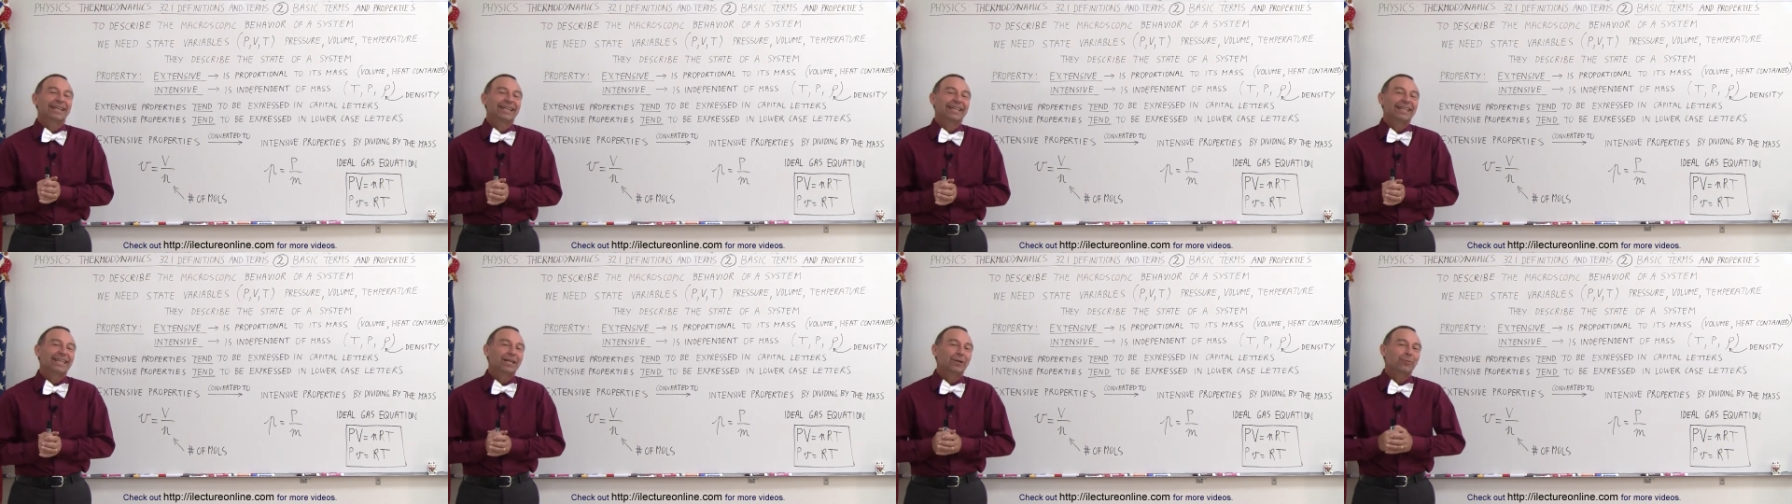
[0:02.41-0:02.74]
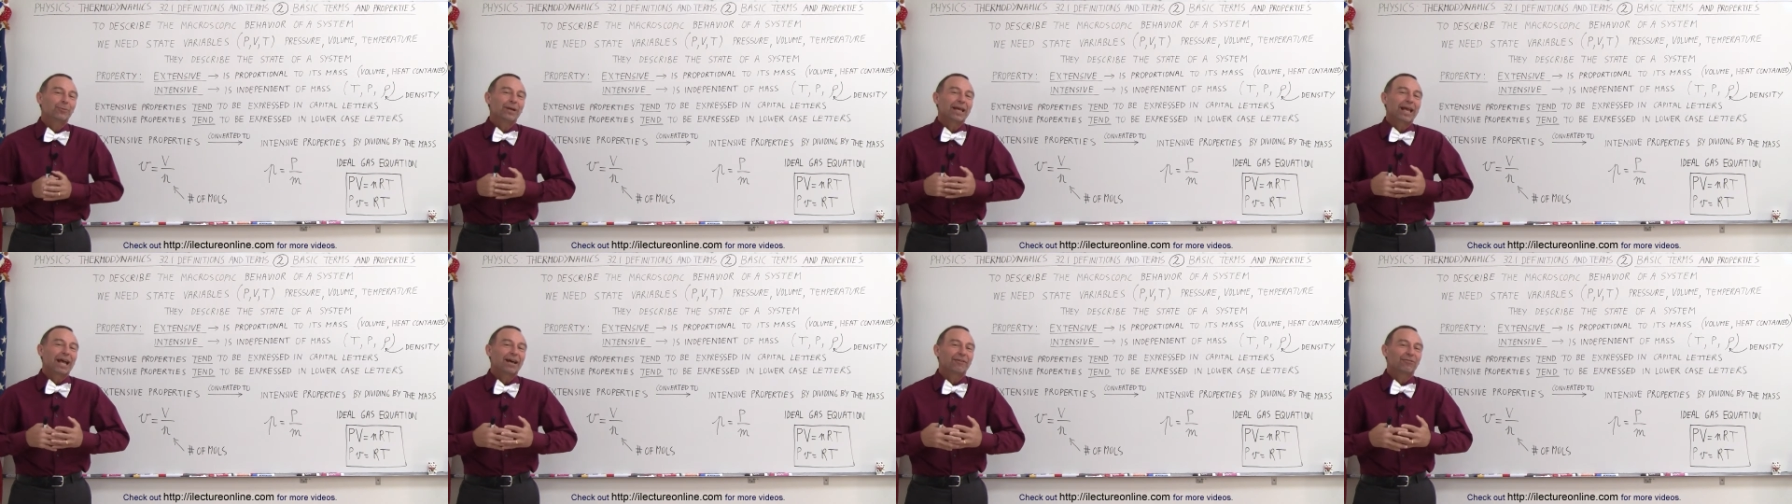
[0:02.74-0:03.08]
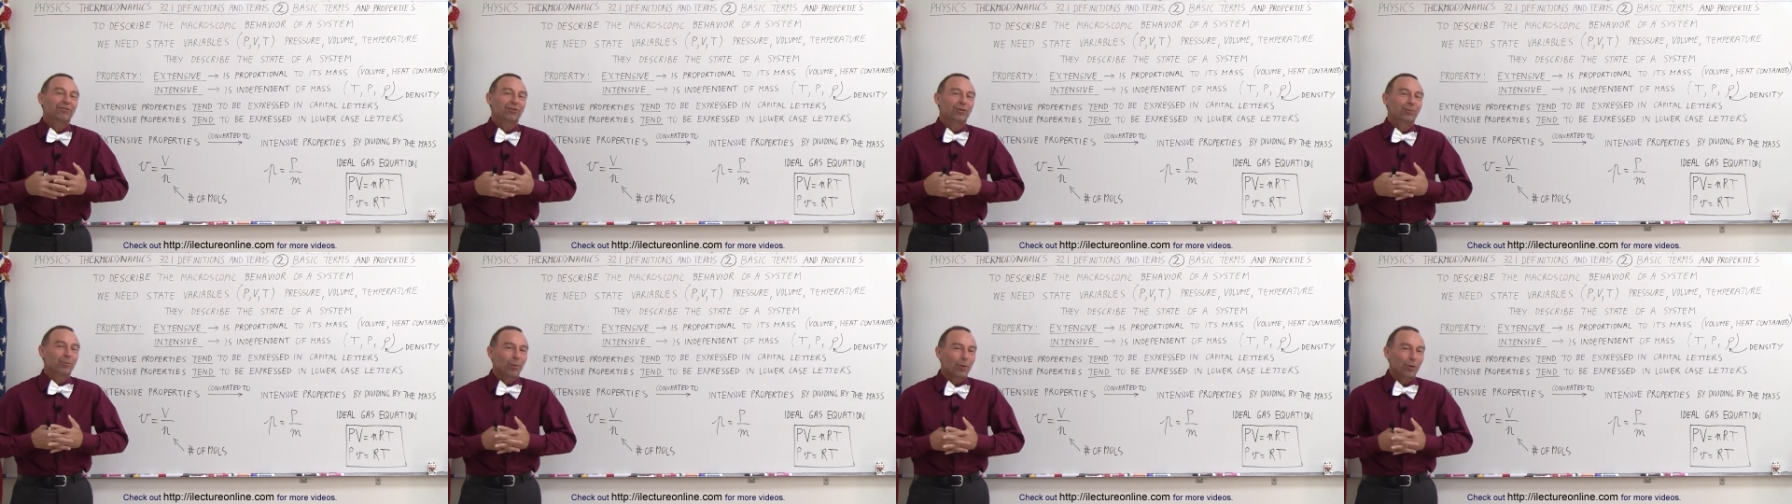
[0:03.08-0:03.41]
Here we
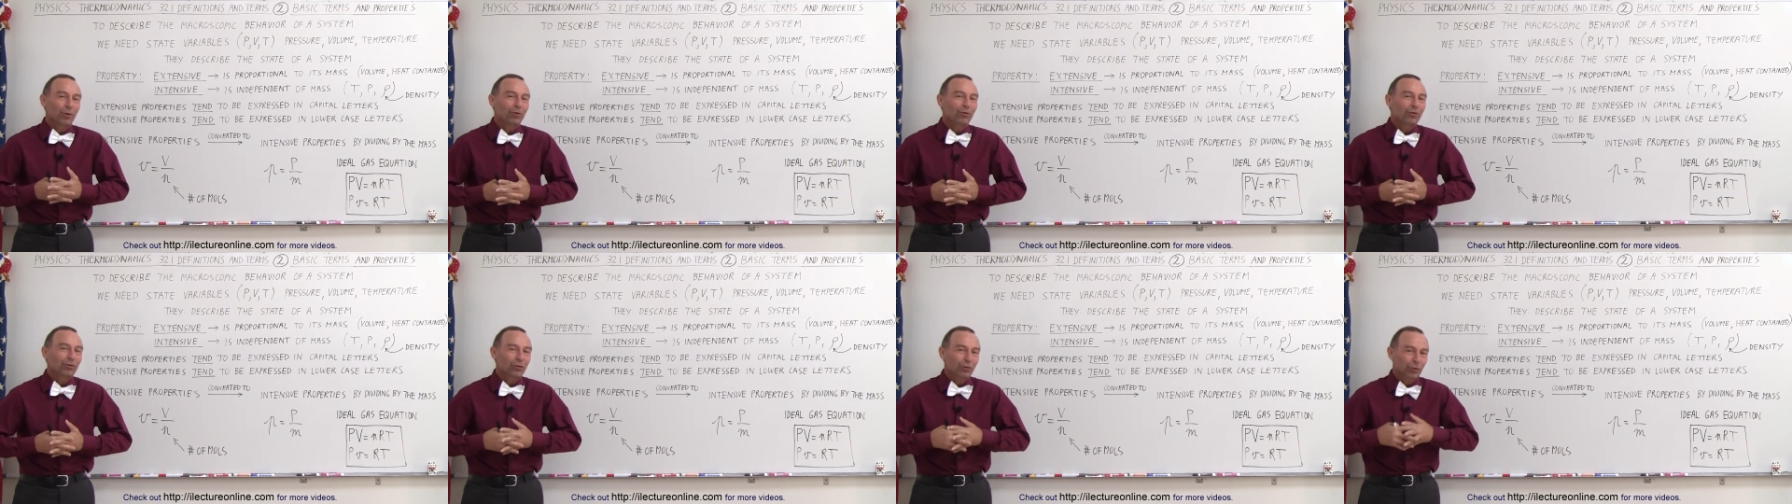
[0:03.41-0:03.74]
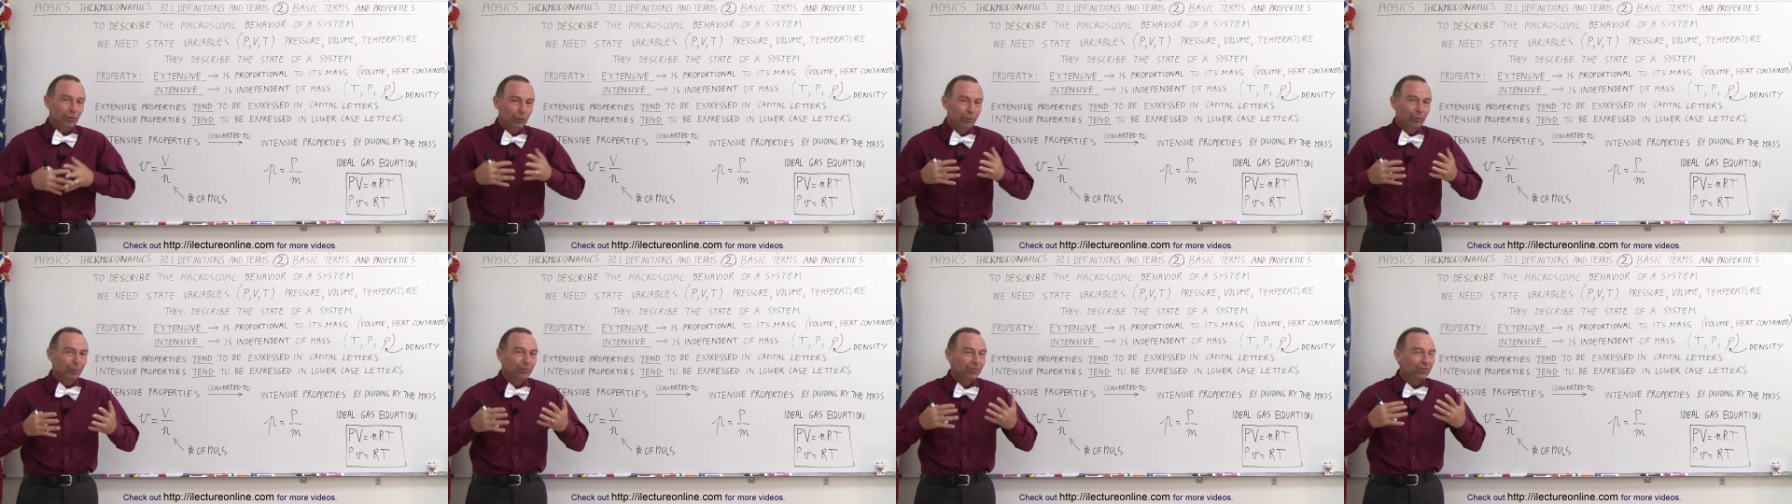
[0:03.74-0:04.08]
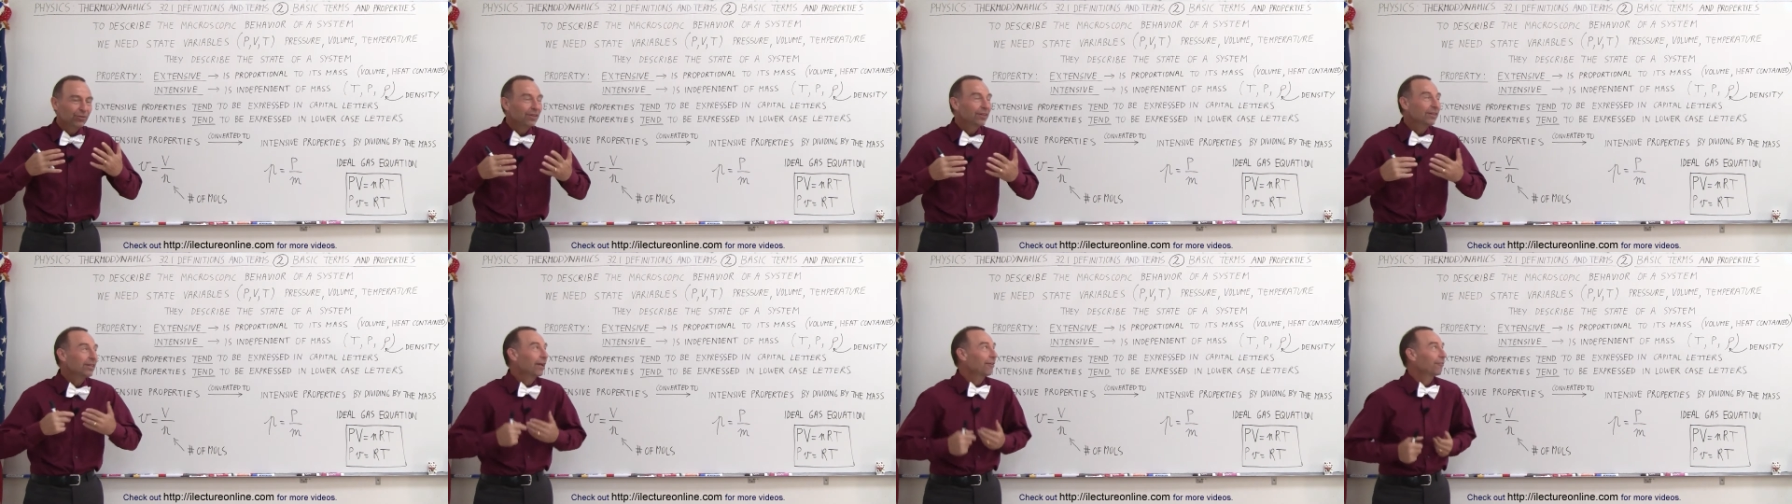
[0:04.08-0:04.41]
have some more
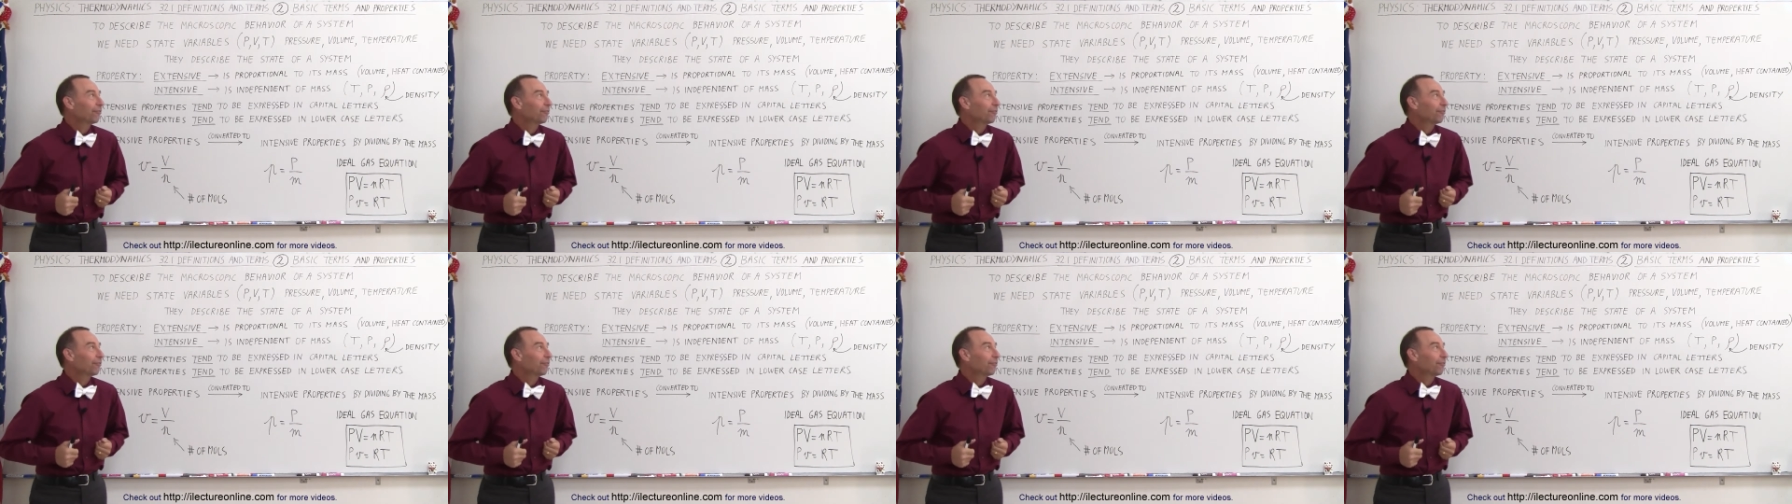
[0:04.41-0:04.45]
terms and